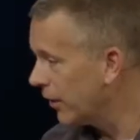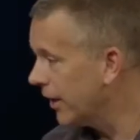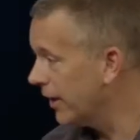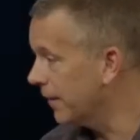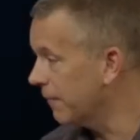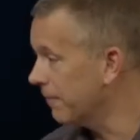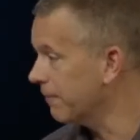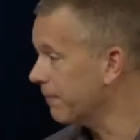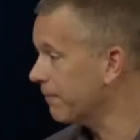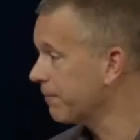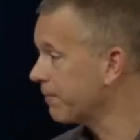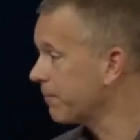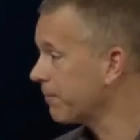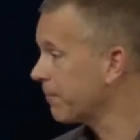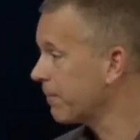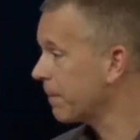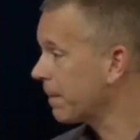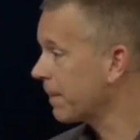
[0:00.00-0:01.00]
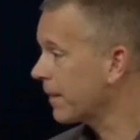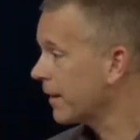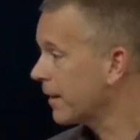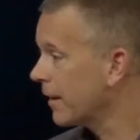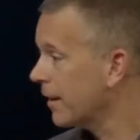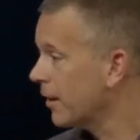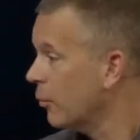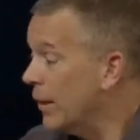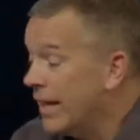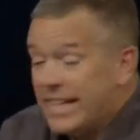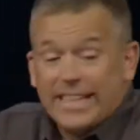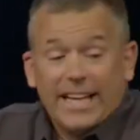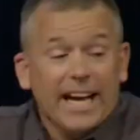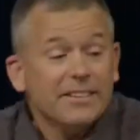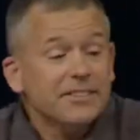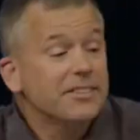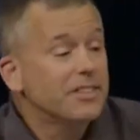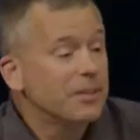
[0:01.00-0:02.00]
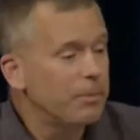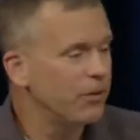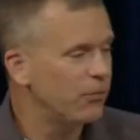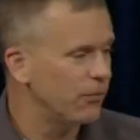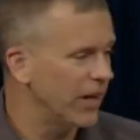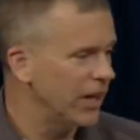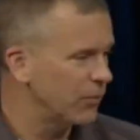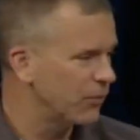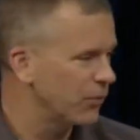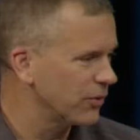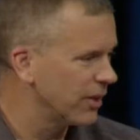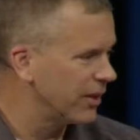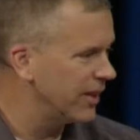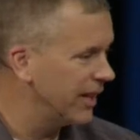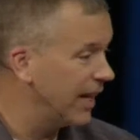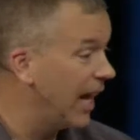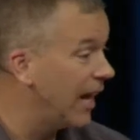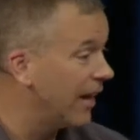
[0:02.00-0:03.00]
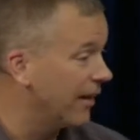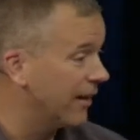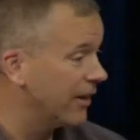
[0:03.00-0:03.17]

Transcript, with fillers: Him. We get to be faithful to the end.